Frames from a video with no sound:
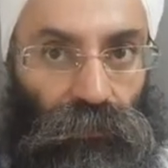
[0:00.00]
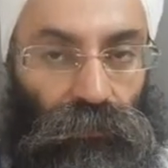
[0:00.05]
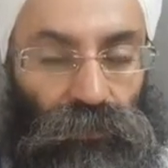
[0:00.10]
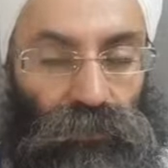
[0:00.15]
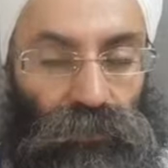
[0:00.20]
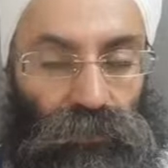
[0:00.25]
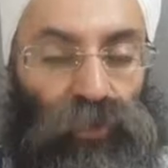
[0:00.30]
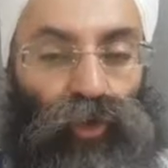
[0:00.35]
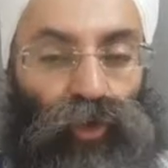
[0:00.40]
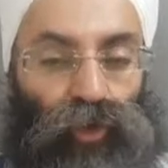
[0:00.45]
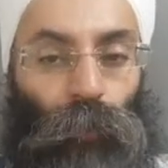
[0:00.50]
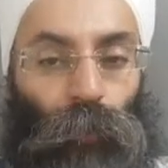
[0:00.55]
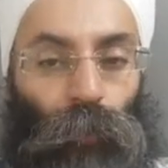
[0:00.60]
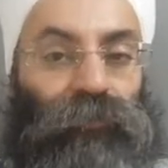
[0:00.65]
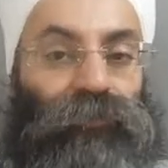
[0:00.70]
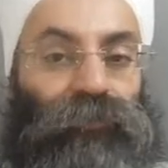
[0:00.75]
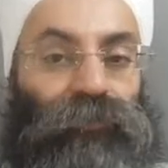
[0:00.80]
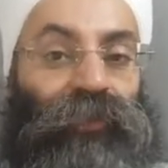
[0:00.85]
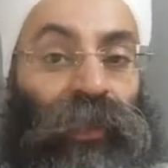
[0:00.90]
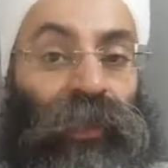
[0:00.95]
stop
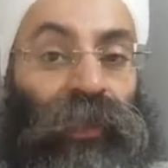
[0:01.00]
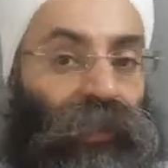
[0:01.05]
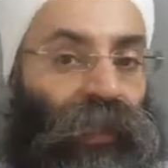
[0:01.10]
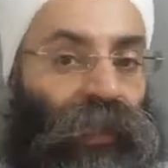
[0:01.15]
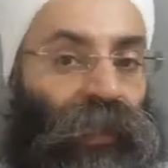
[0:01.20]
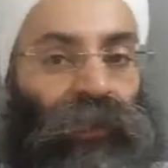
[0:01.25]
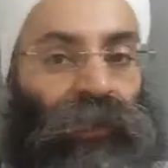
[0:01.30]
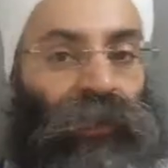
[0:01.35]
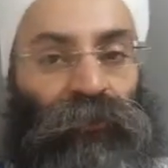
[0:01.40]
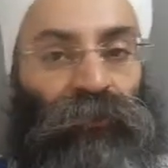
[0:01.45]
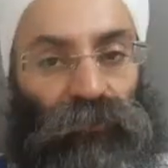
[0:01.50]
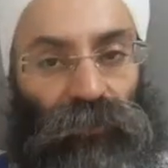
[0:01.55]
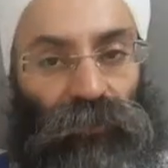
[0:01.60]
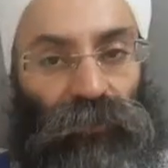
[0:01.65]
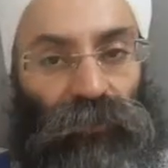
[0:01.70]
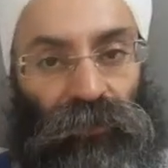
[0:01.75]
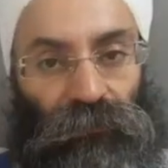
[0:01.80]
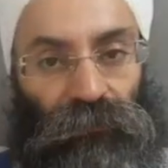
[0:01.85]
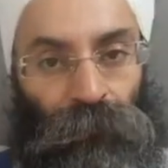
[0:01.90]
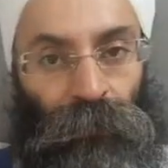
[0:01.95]
thinking
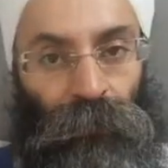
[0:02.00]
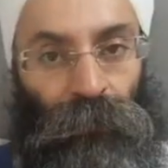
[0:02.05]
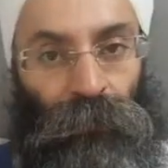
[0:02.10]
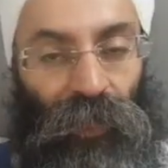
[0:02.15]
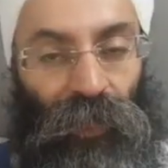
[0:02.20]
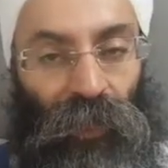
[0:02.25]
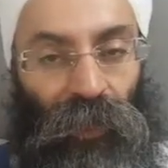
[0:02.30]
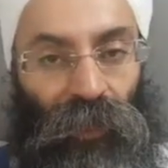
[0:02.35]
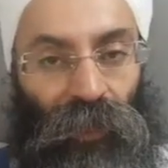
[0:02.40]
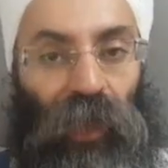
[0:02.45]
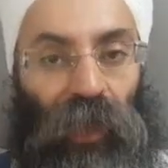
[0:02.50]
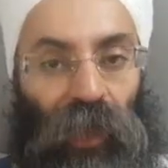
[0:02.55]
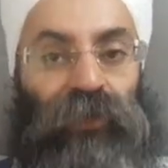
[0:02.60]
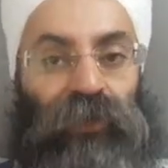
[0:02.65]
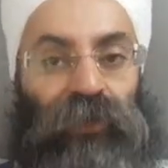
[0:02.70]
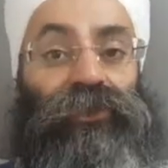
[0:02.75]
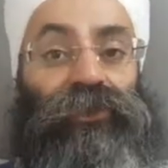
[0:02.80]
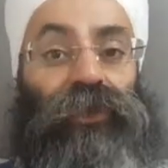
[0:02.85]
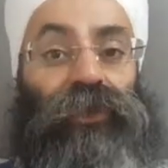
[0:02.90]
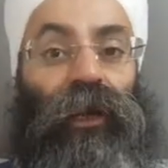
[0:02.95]
naturally and
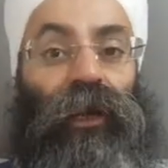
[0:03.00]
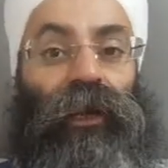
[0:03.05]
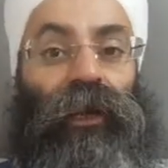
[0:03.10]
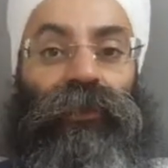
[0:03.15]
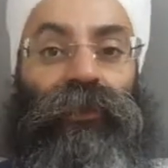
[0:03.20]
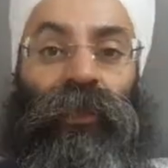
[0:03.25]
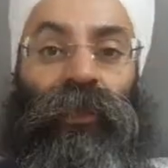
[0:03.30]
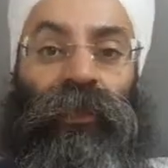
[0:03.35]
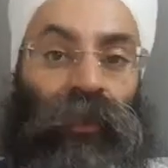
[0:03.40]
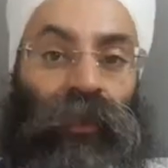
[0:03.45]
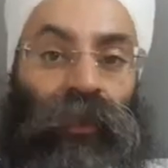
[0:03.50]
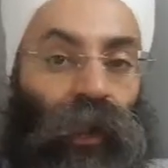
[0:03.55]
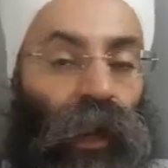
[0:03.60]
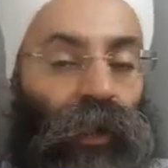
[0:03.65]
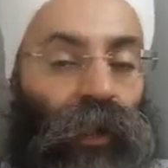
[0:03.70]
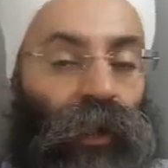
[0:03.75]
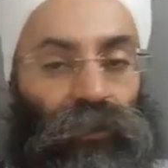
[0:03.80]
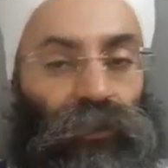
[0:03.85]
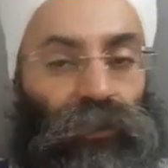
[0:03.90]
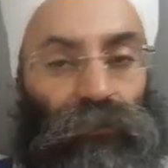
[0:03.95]
start thinking
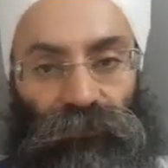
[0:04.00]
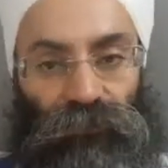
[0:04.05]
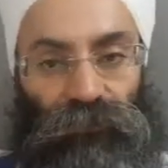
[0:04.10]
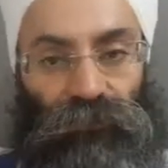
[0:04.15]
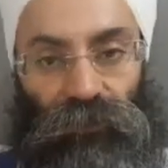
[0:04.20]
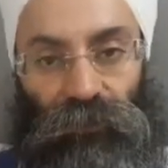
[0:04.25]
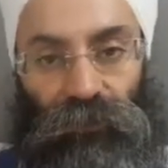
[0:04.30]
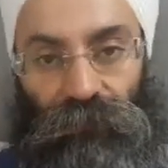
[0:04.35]
artificially.